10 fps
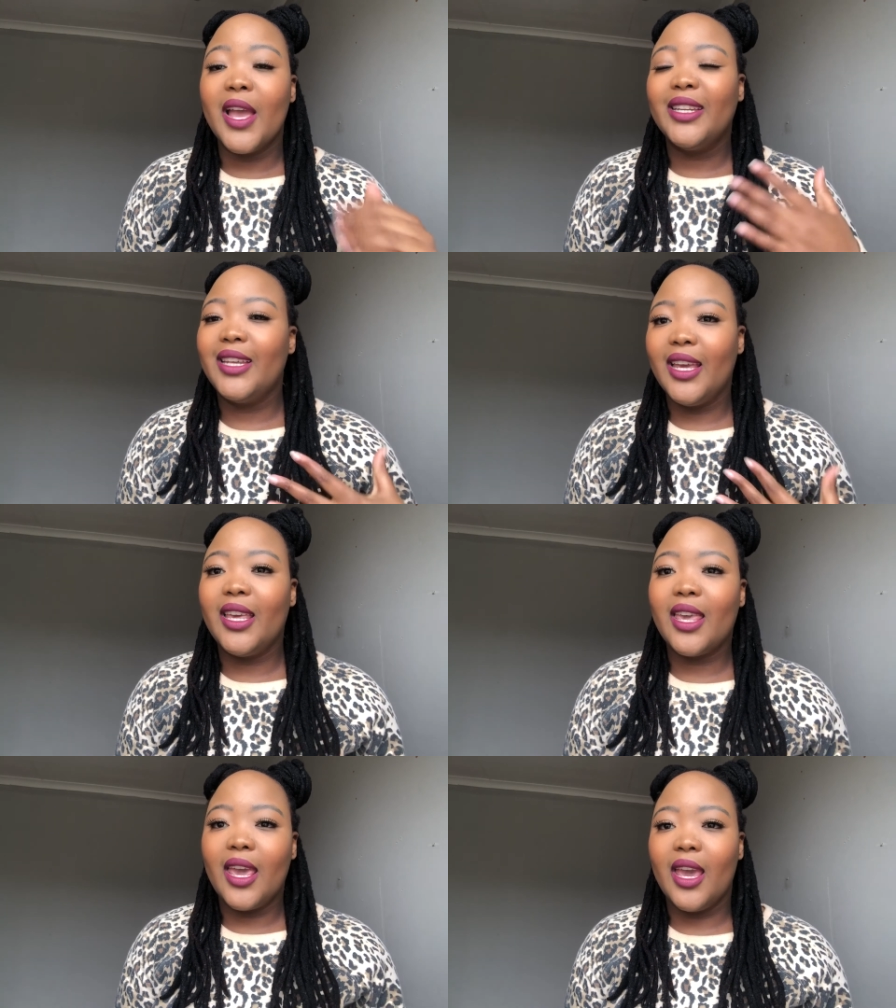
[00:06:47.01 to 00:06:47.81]

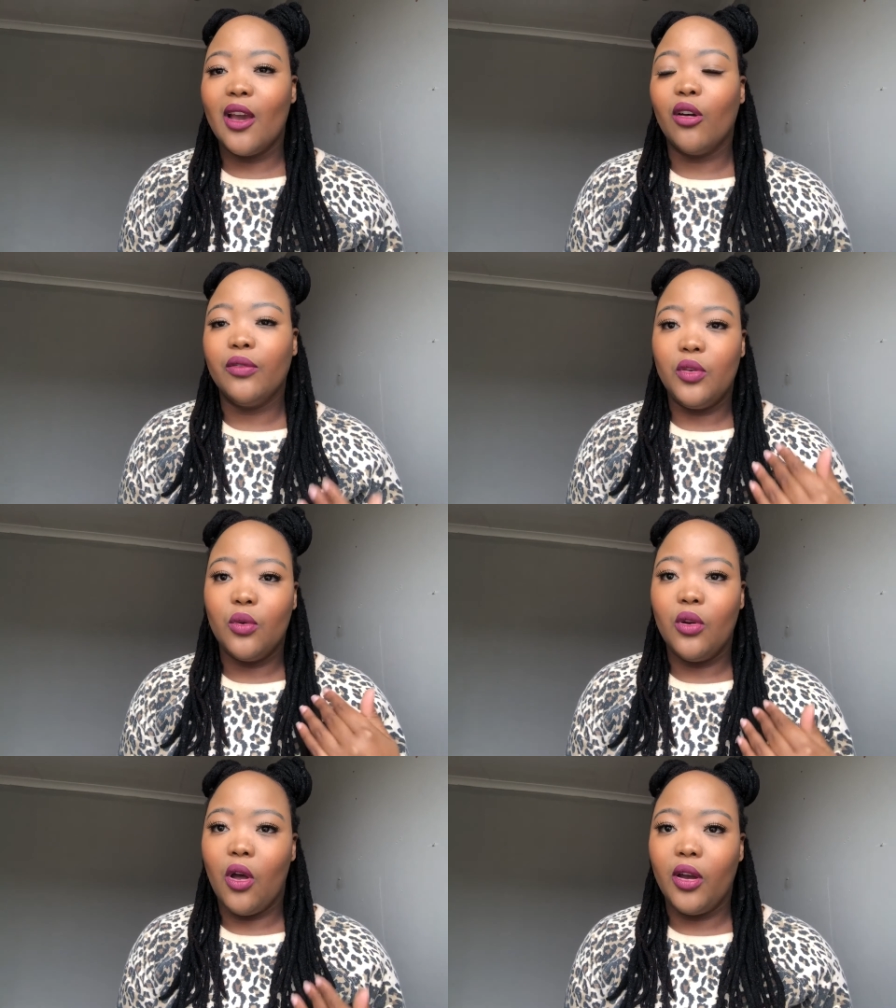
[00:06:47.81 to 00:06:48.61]
take care of your
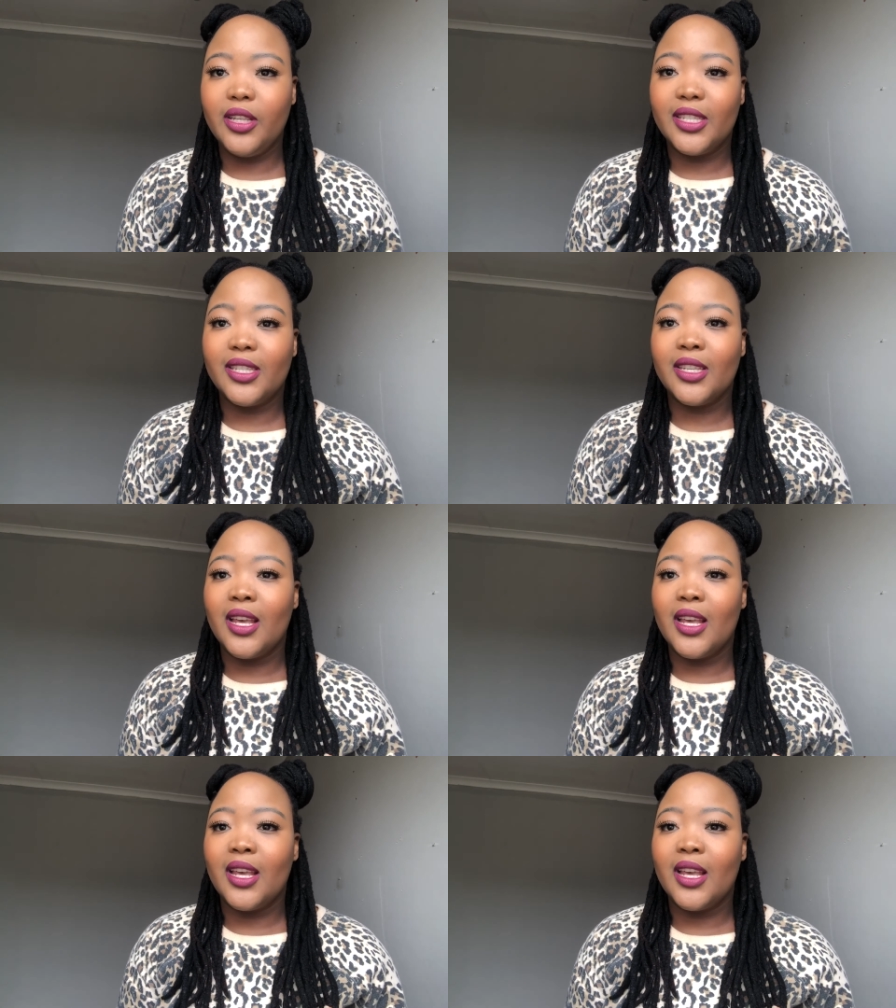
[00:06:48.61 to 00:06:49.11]
locks